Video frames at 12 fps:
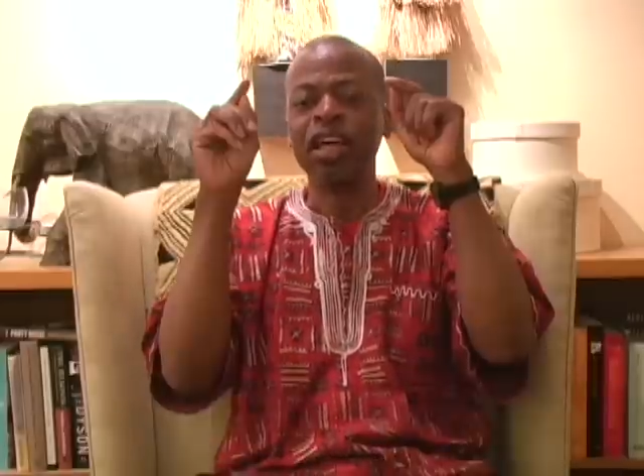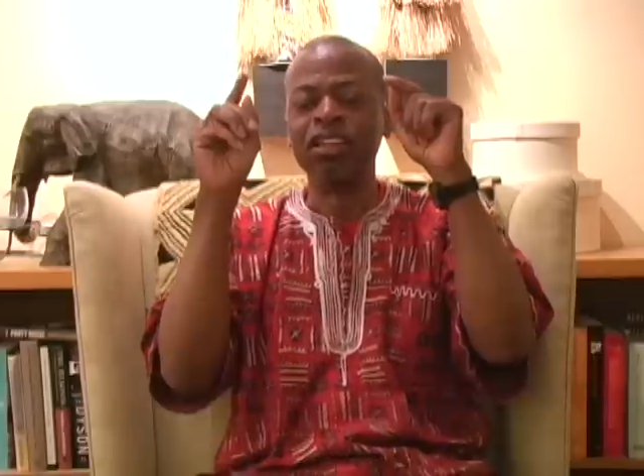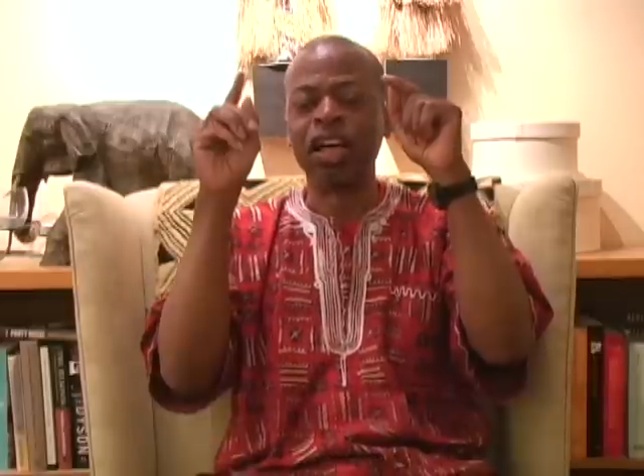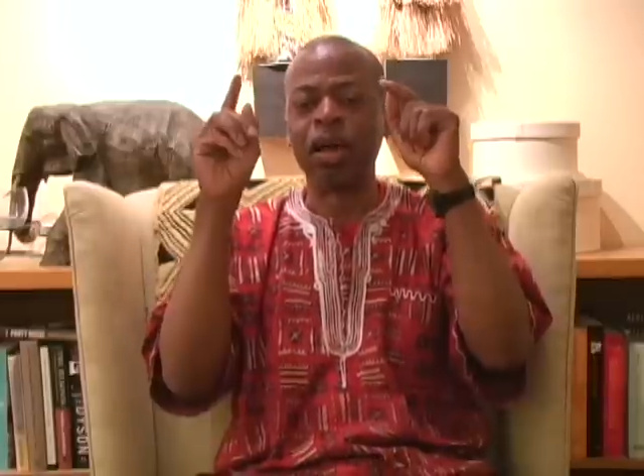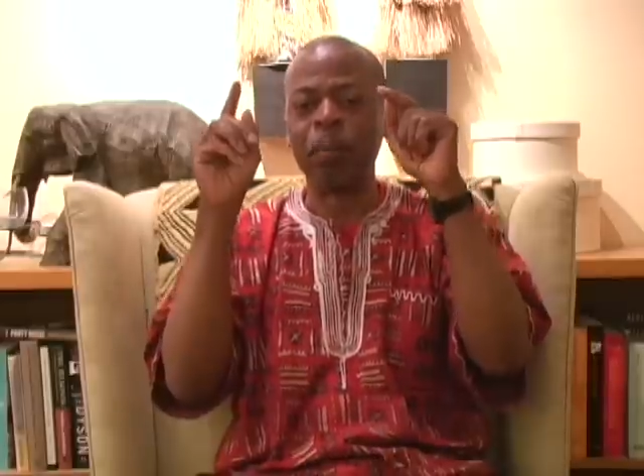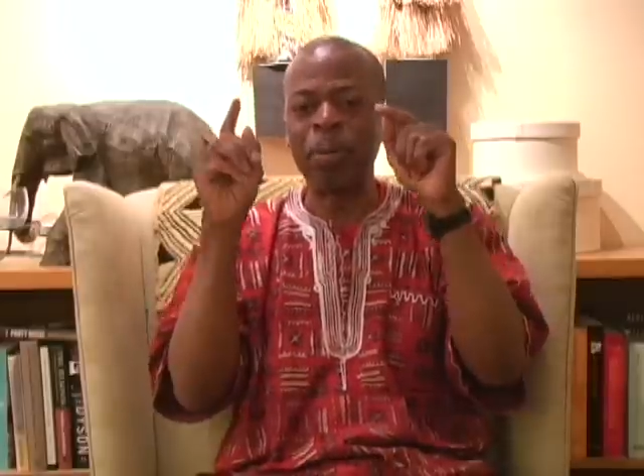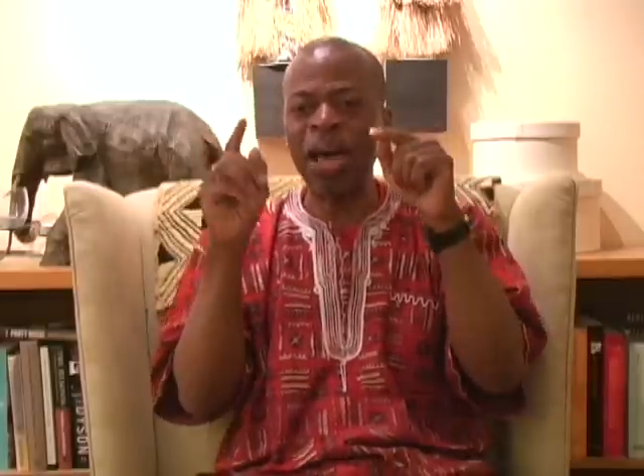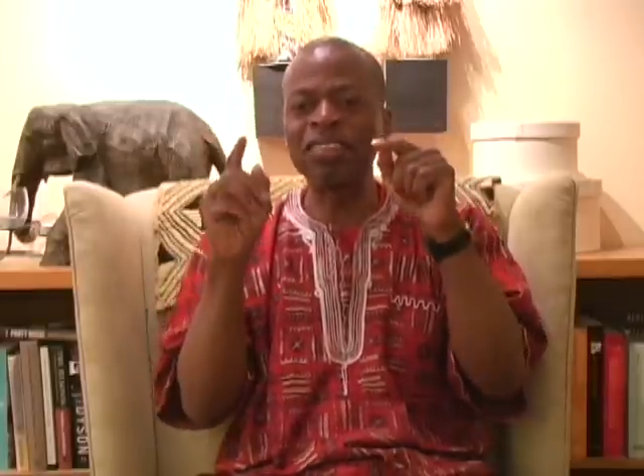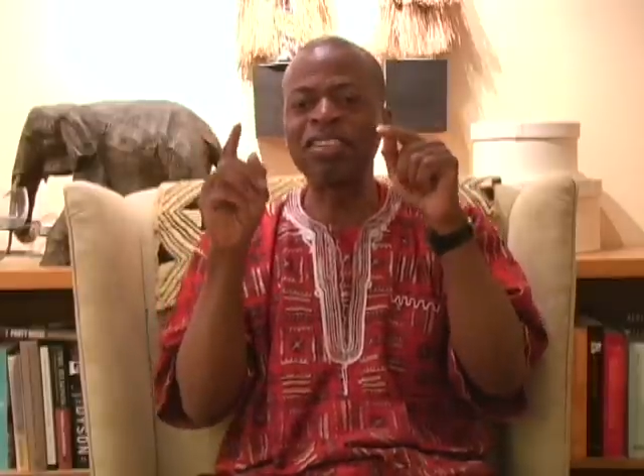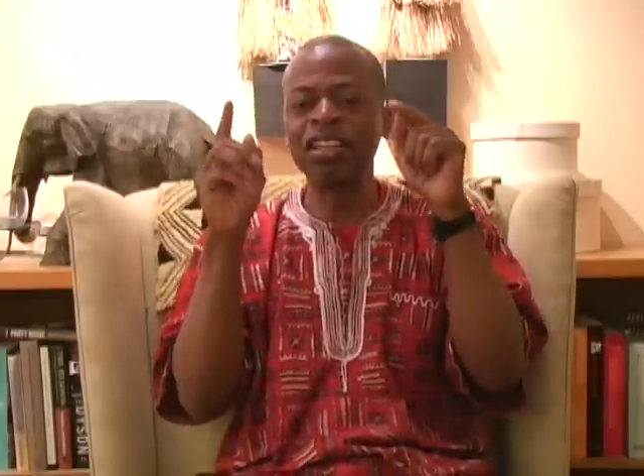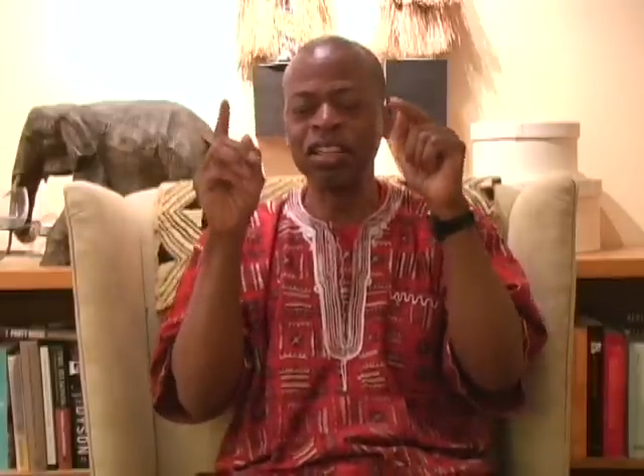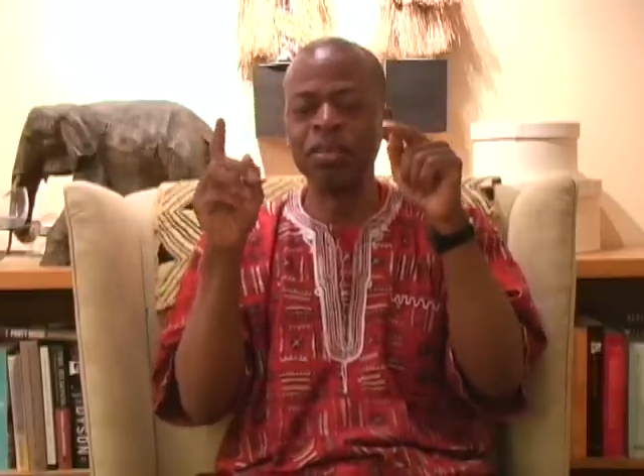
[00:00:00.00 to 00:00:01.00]
the
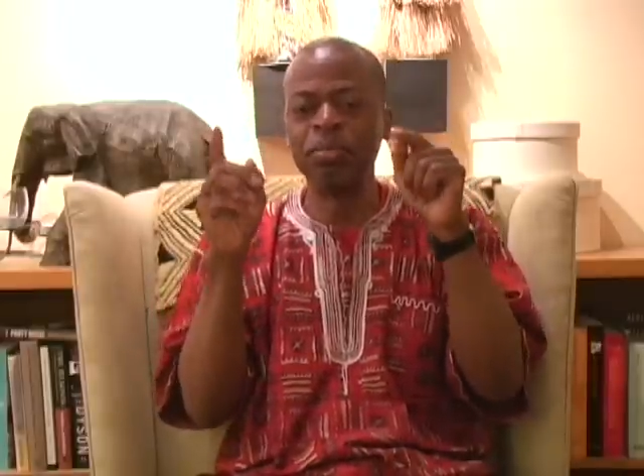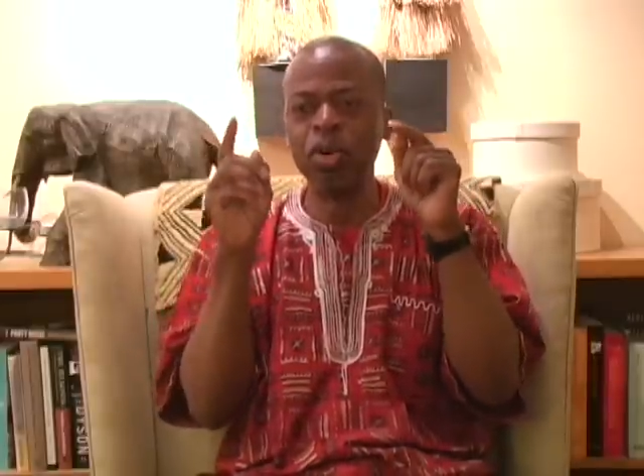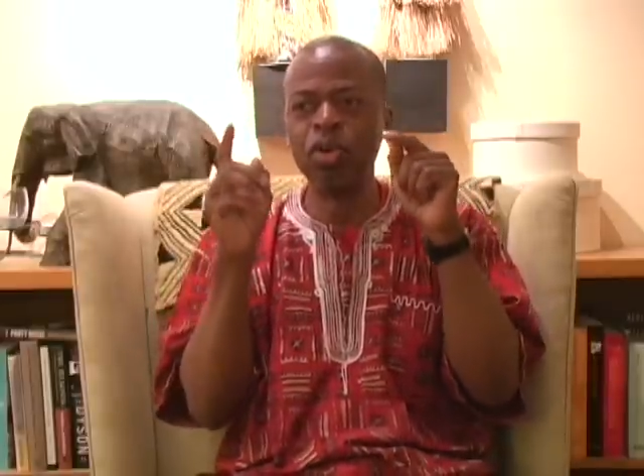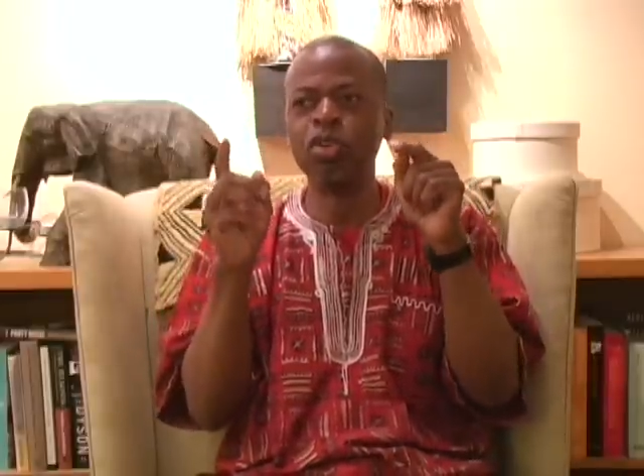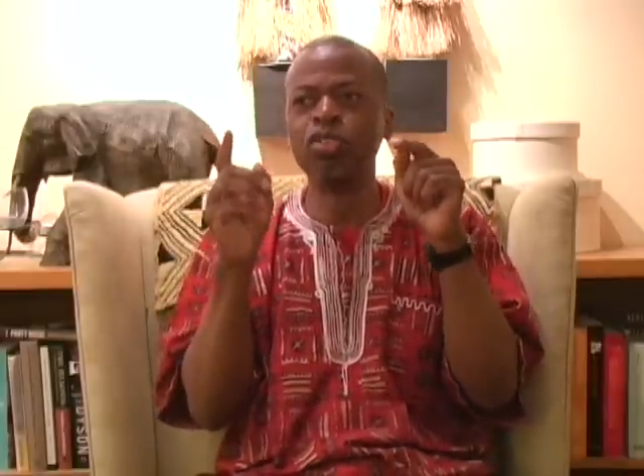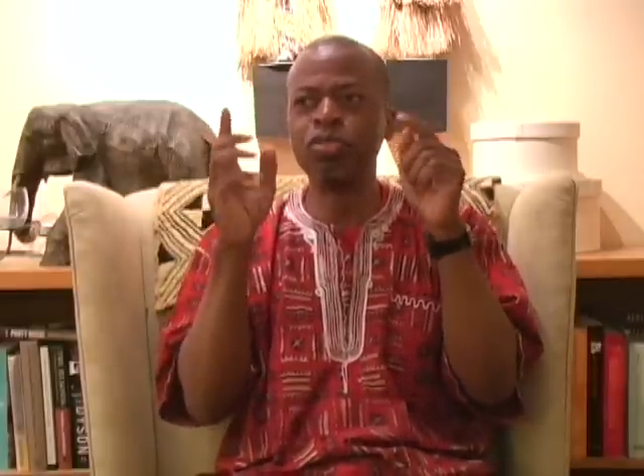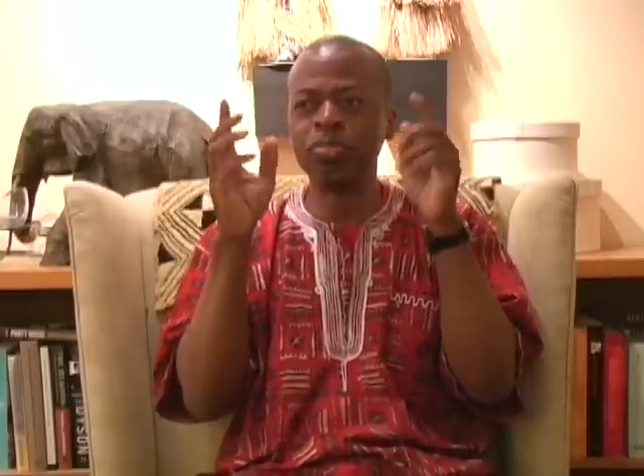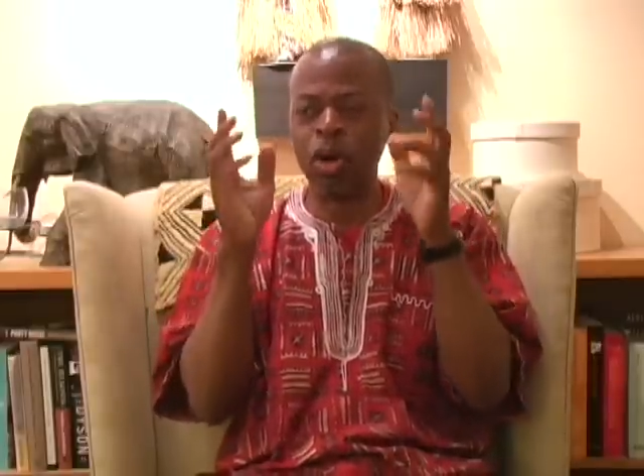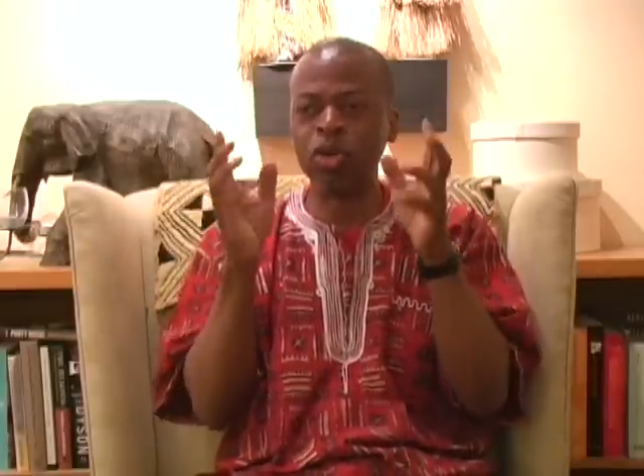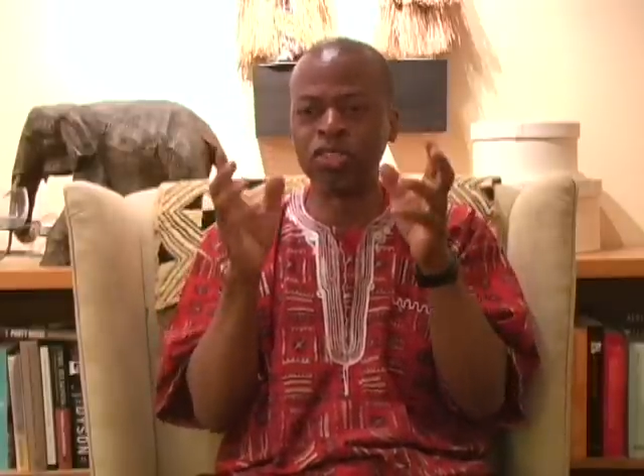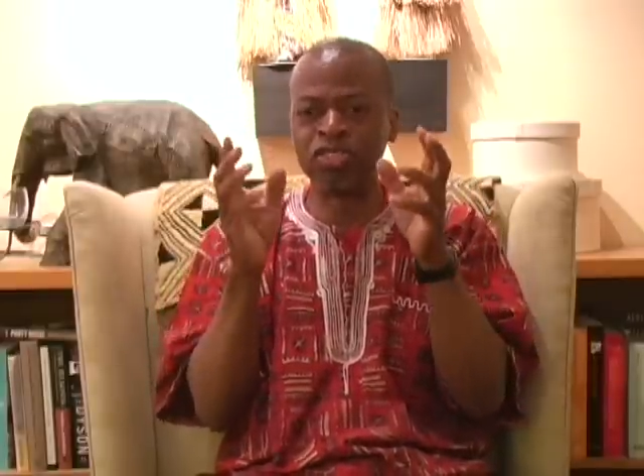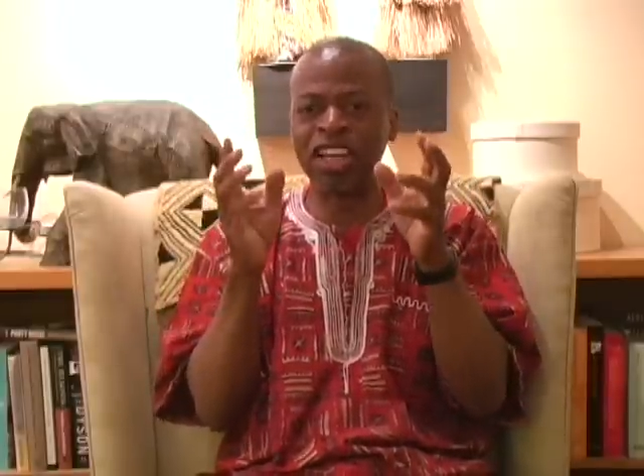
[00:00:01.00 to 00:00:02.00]
capacity to move
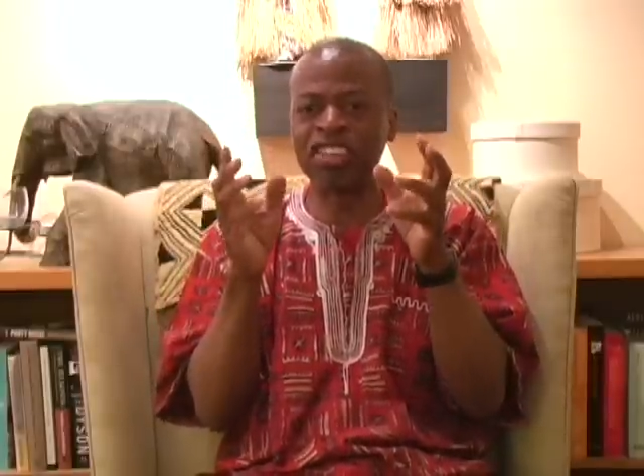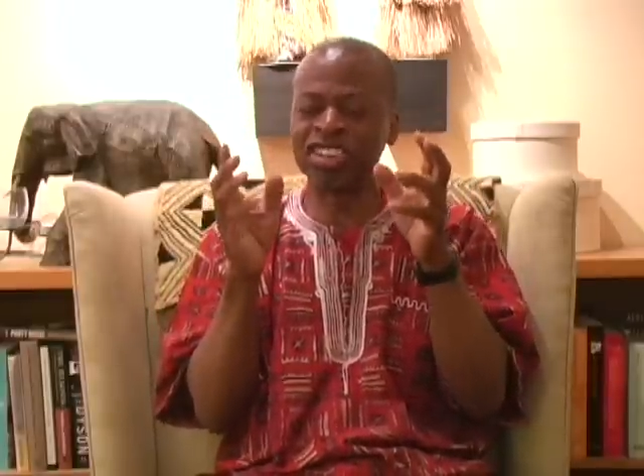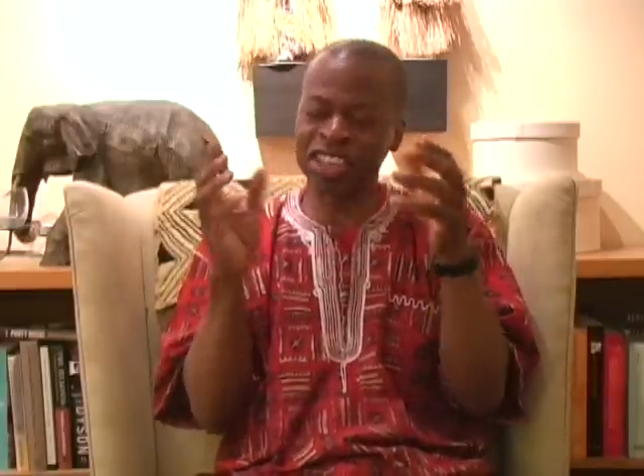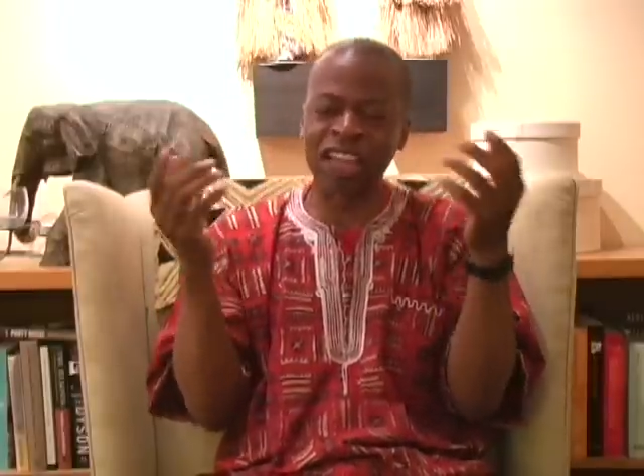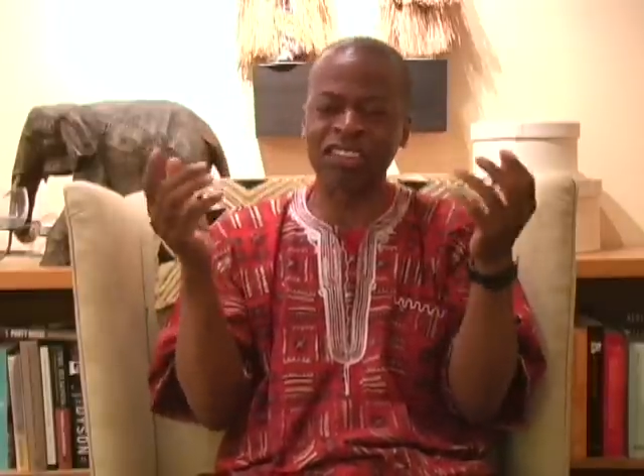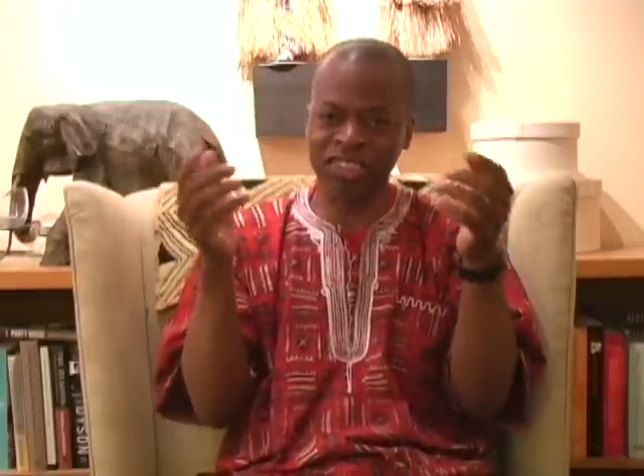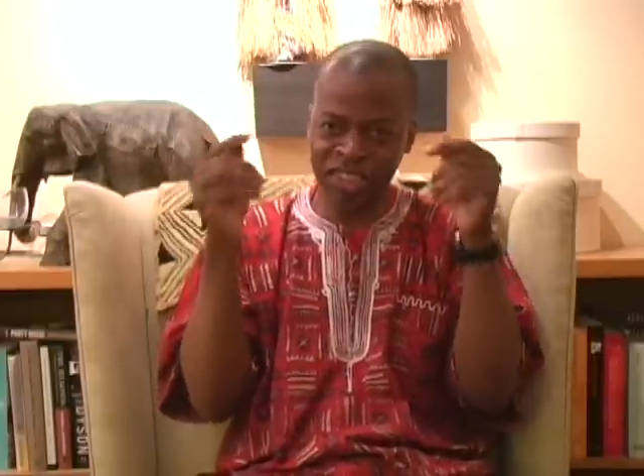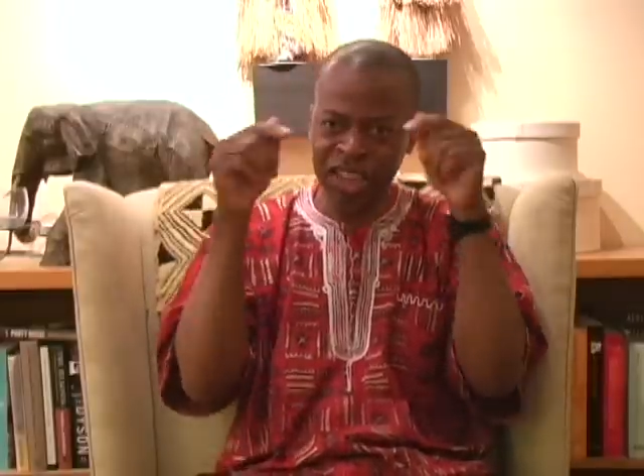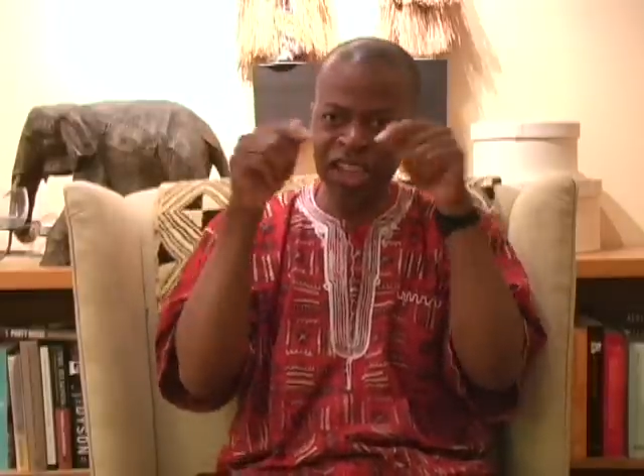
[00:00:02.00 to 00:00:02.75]
motivation, yes,